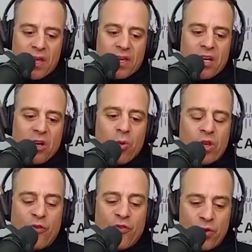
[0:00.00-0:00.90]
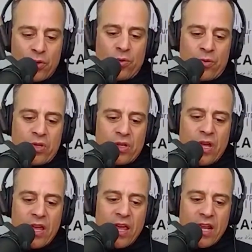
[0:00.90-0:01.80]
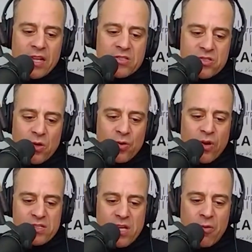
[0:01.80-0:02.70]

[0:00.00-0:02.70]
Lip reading: here with food, it's so crazy.